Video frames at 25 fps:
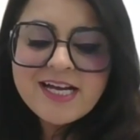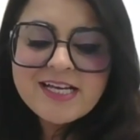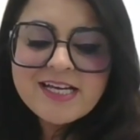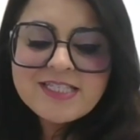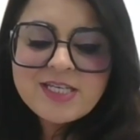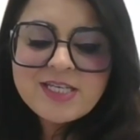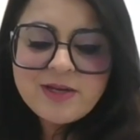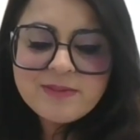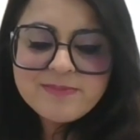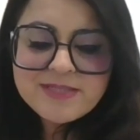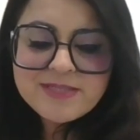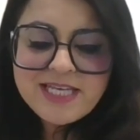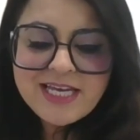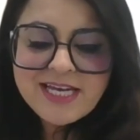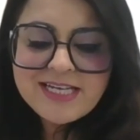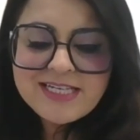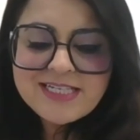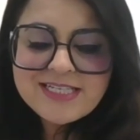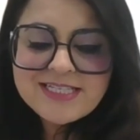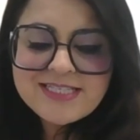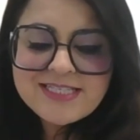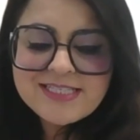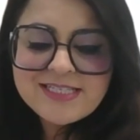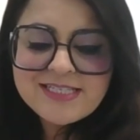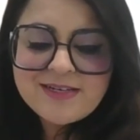to obtain
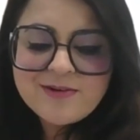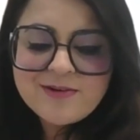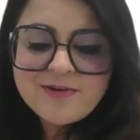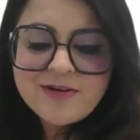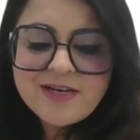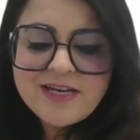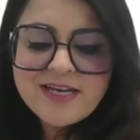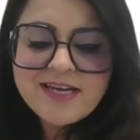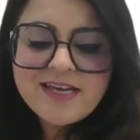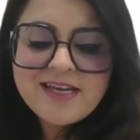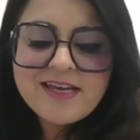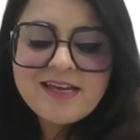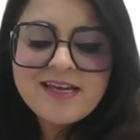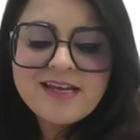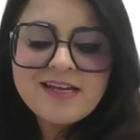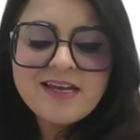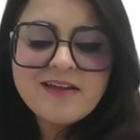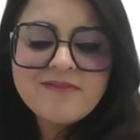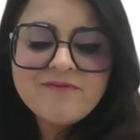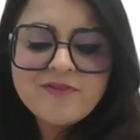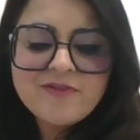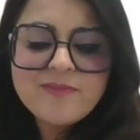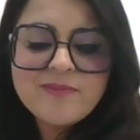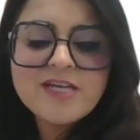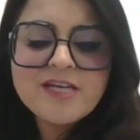his degree in
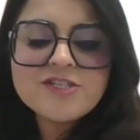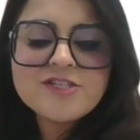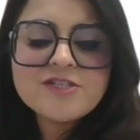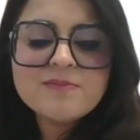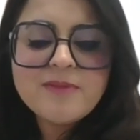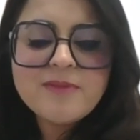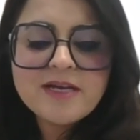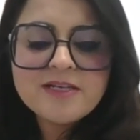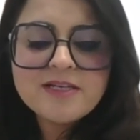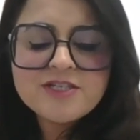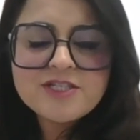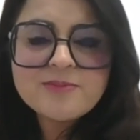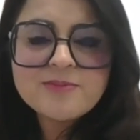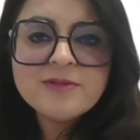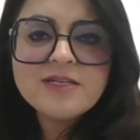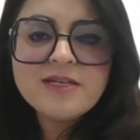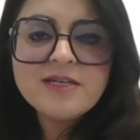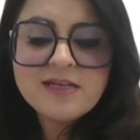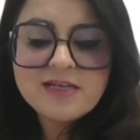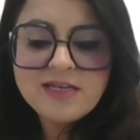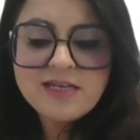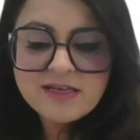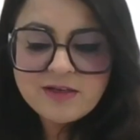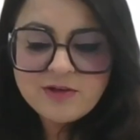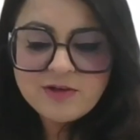information management
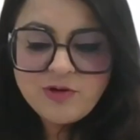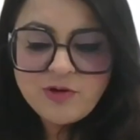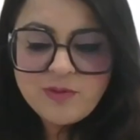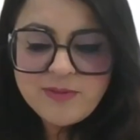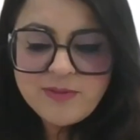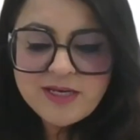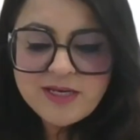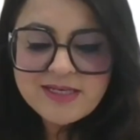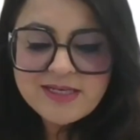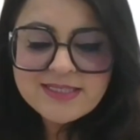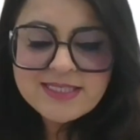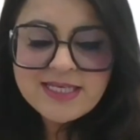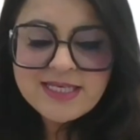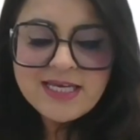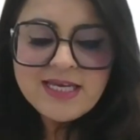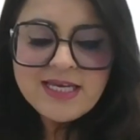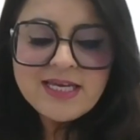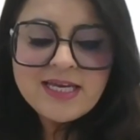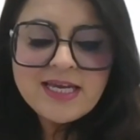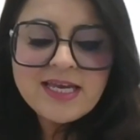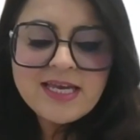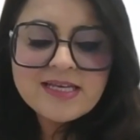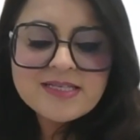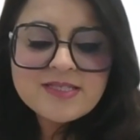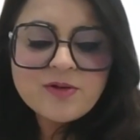and economics,
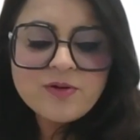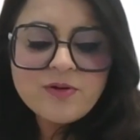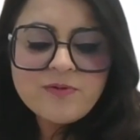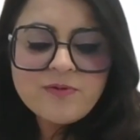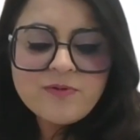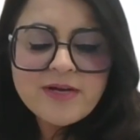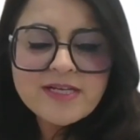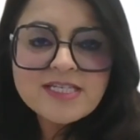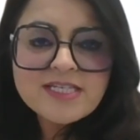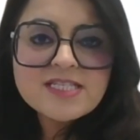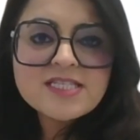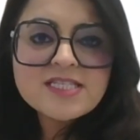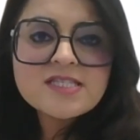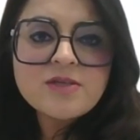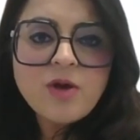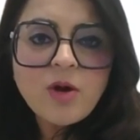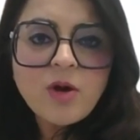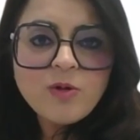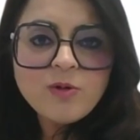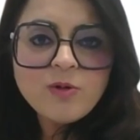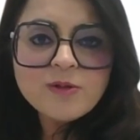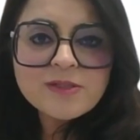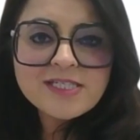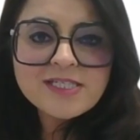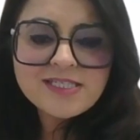he has already
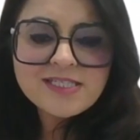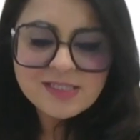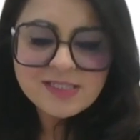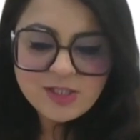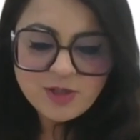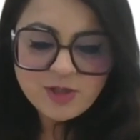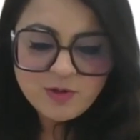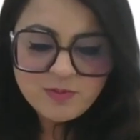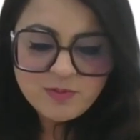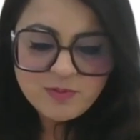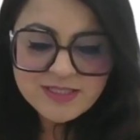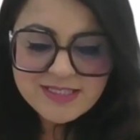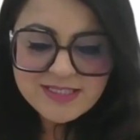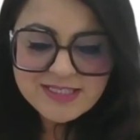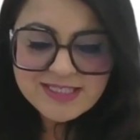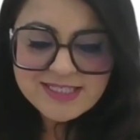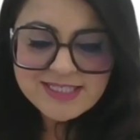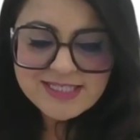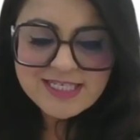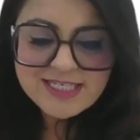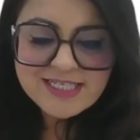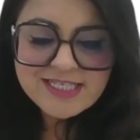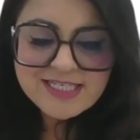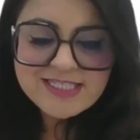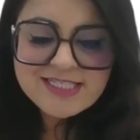sold two
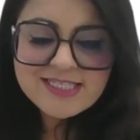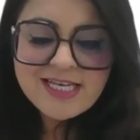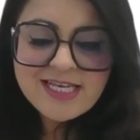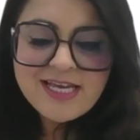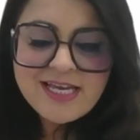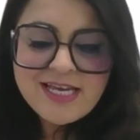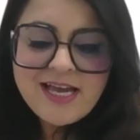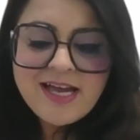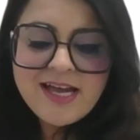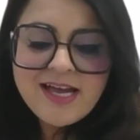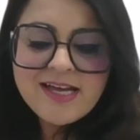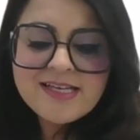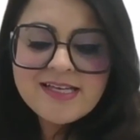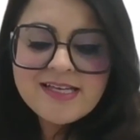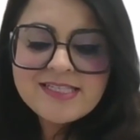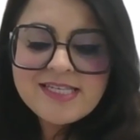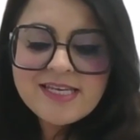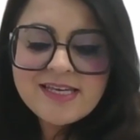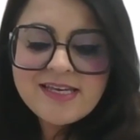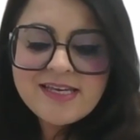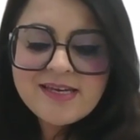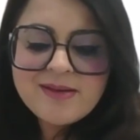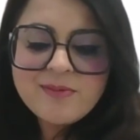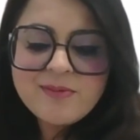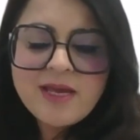businesses, and
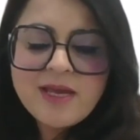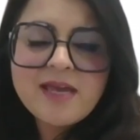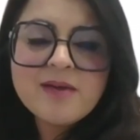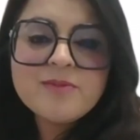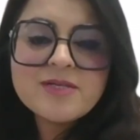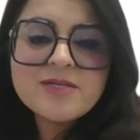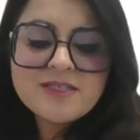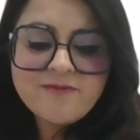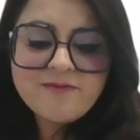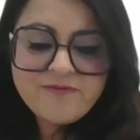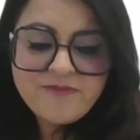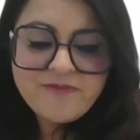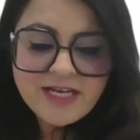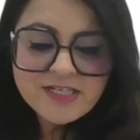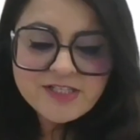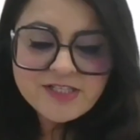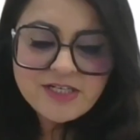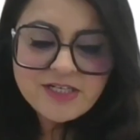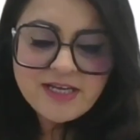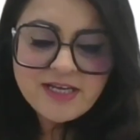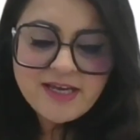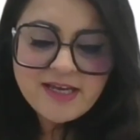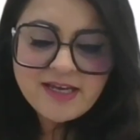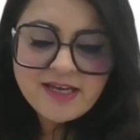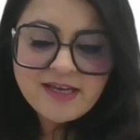he was a
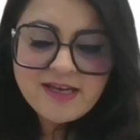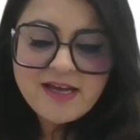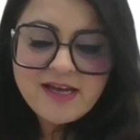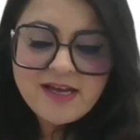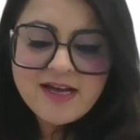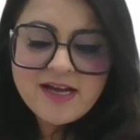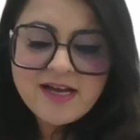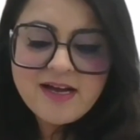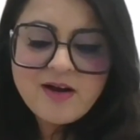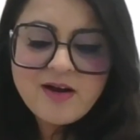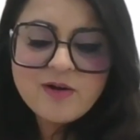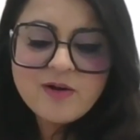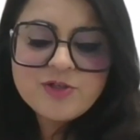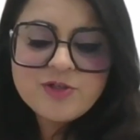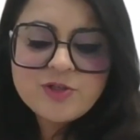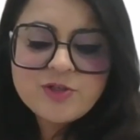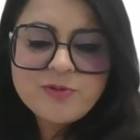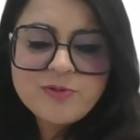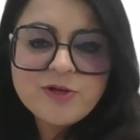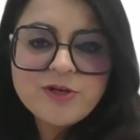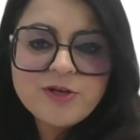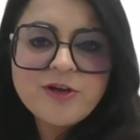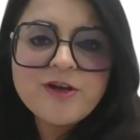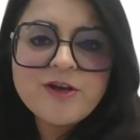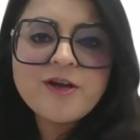fledgling
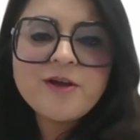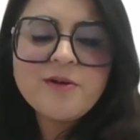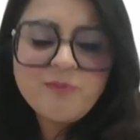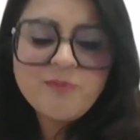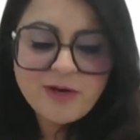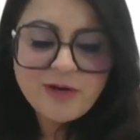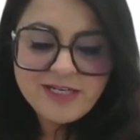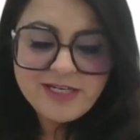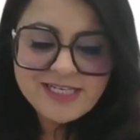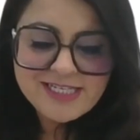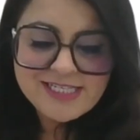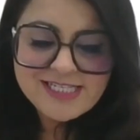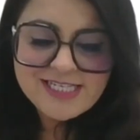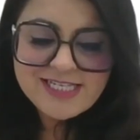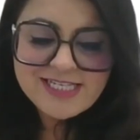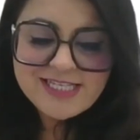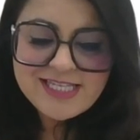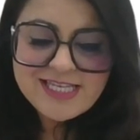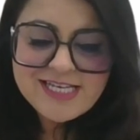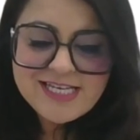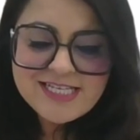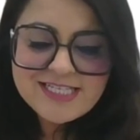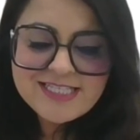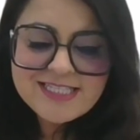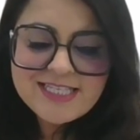entrepreneur when he did
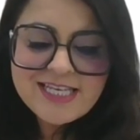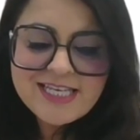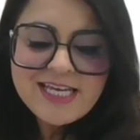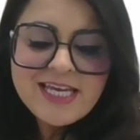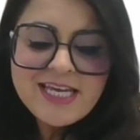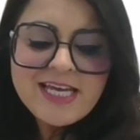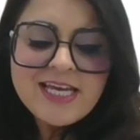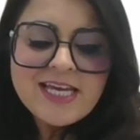this.